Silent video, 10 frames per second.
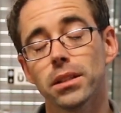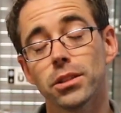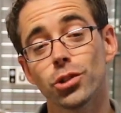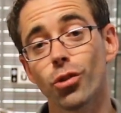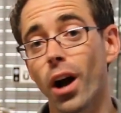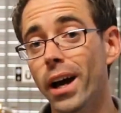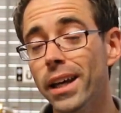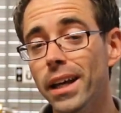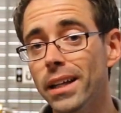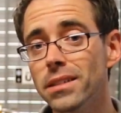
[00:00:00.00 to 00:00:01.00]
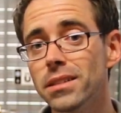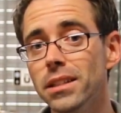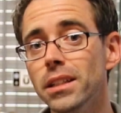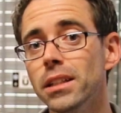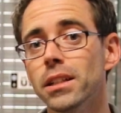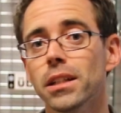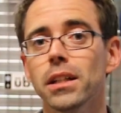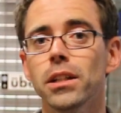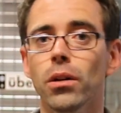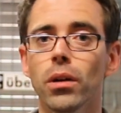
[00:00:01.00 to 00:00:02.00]
trying it and see,
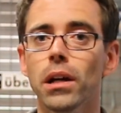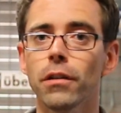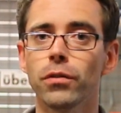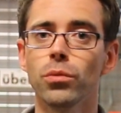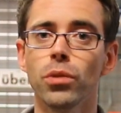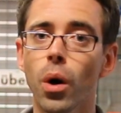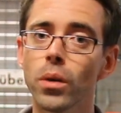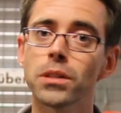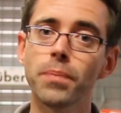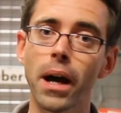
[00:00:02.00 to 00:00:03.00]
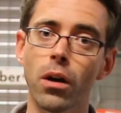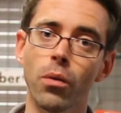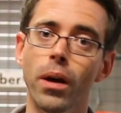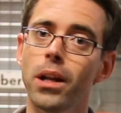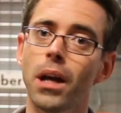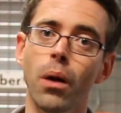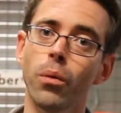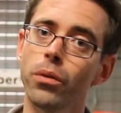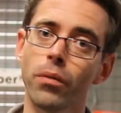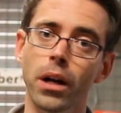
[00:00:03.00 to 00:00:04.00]
if you know it's bad already, I
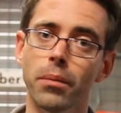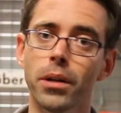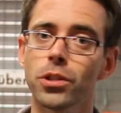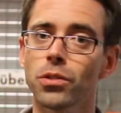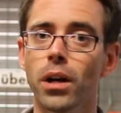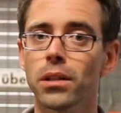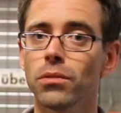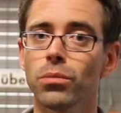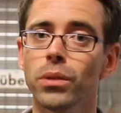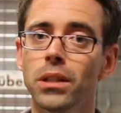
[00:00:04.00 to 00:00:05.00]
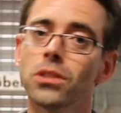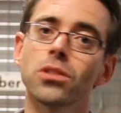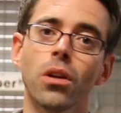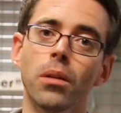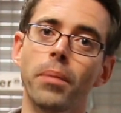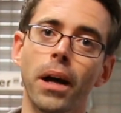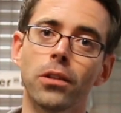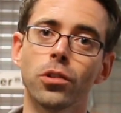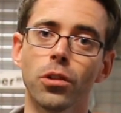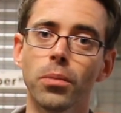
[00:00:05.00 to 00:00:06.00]
wouldn't recommend trying to reinstall a
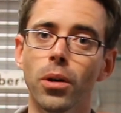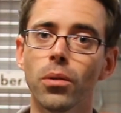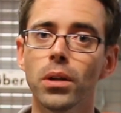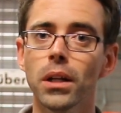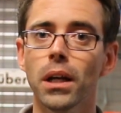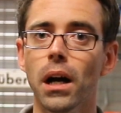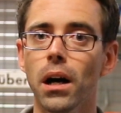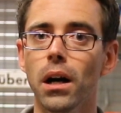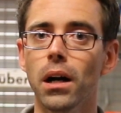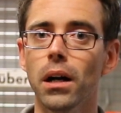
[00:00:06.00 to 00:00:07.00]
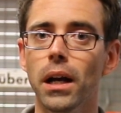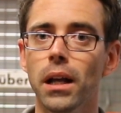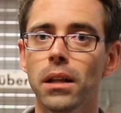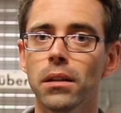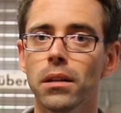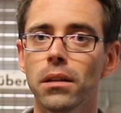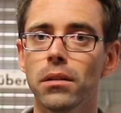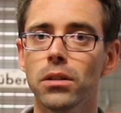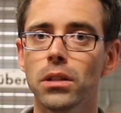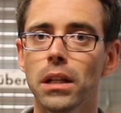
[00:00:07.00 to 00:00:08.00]
bad turbo and
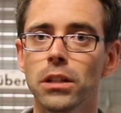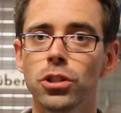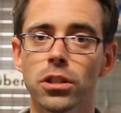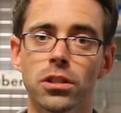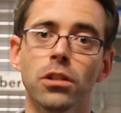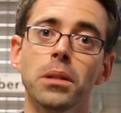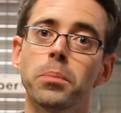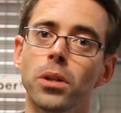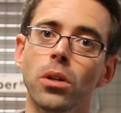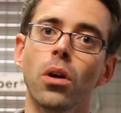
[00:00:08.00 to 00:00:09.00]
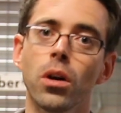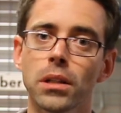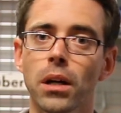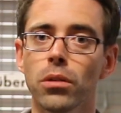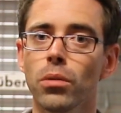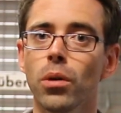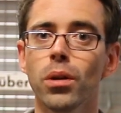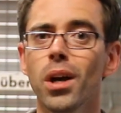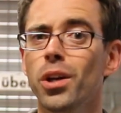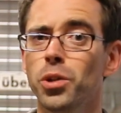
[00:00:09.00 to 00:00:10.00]
just to limp it along down the
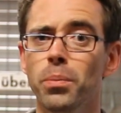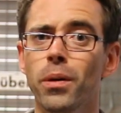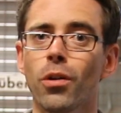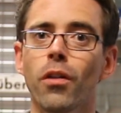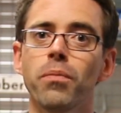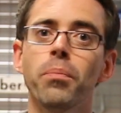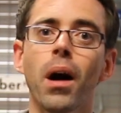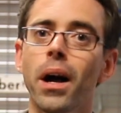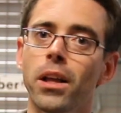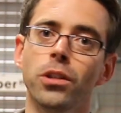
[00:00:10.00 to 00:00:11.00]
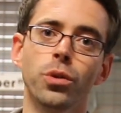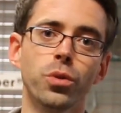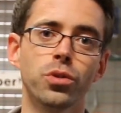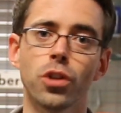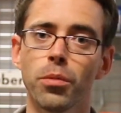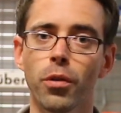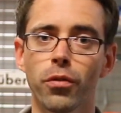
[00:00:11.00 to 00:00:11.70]
road. You're better off buying a used turbo